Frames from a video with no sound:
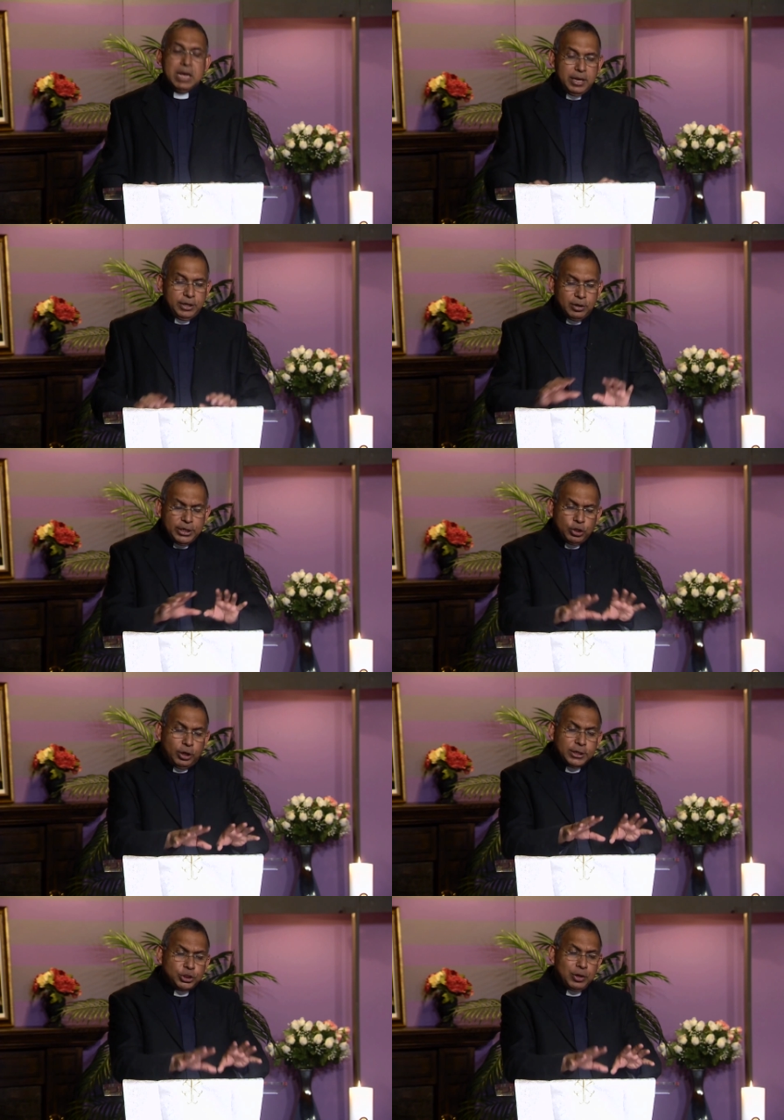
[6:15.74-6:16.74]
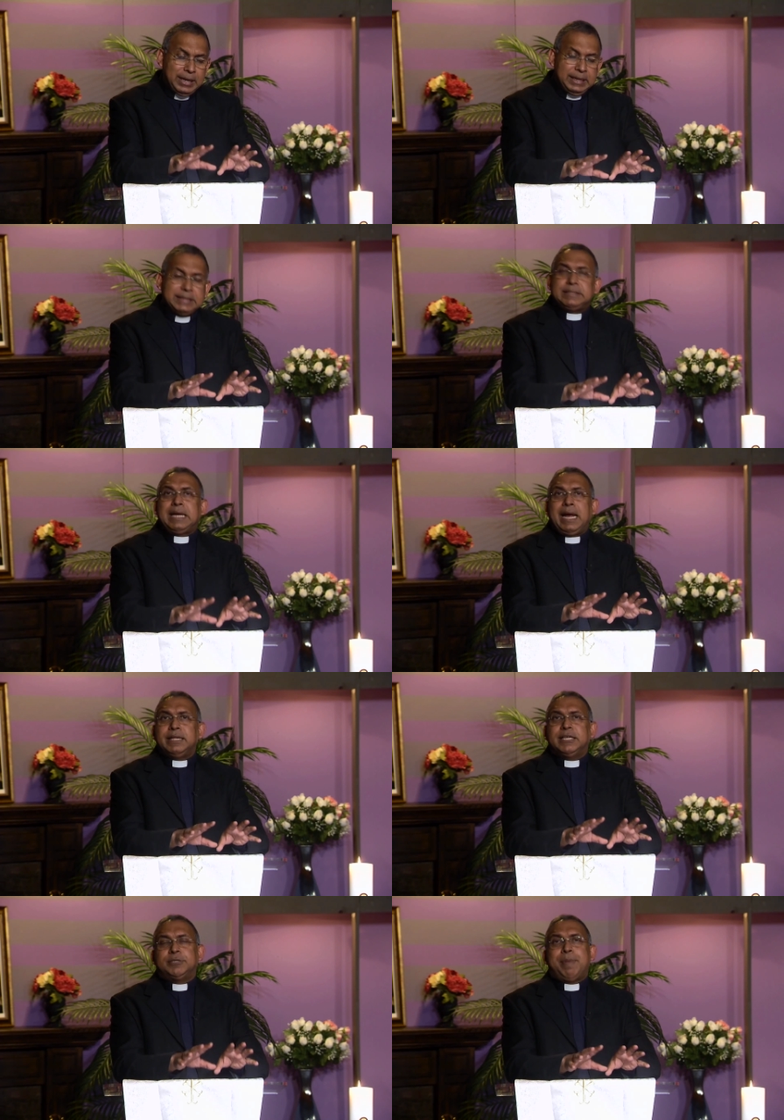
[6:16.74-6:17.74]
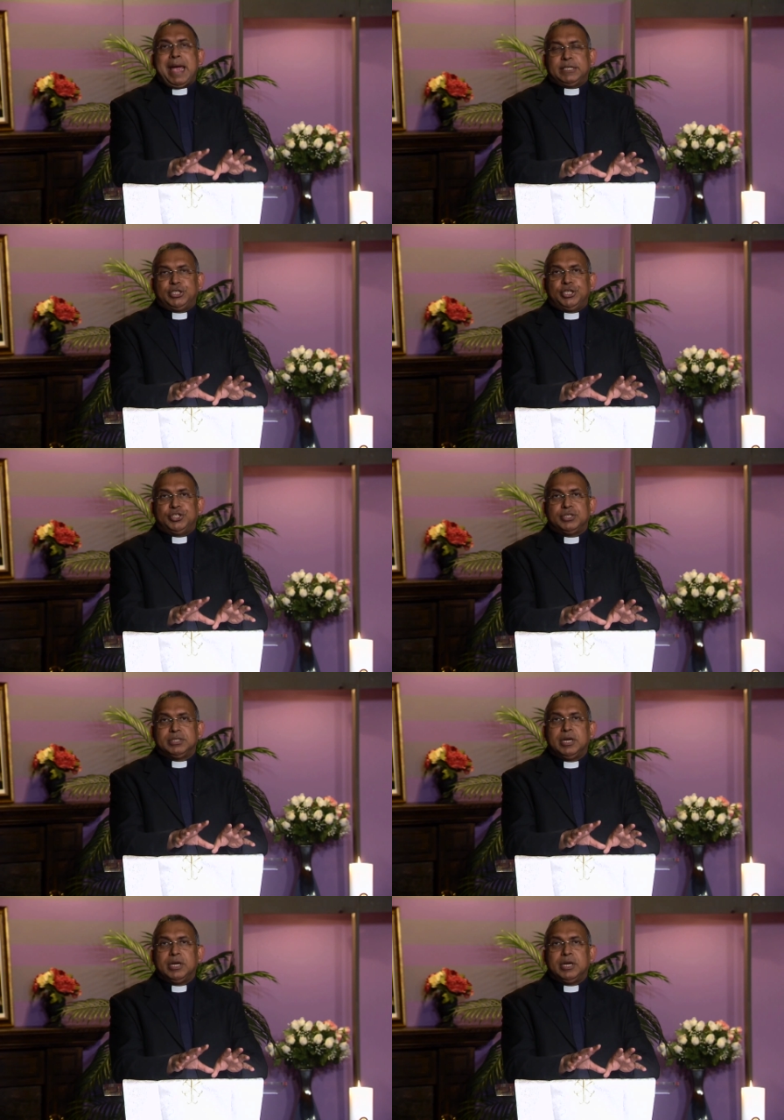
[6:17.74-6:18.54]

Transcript: You know, in order to understand this passage,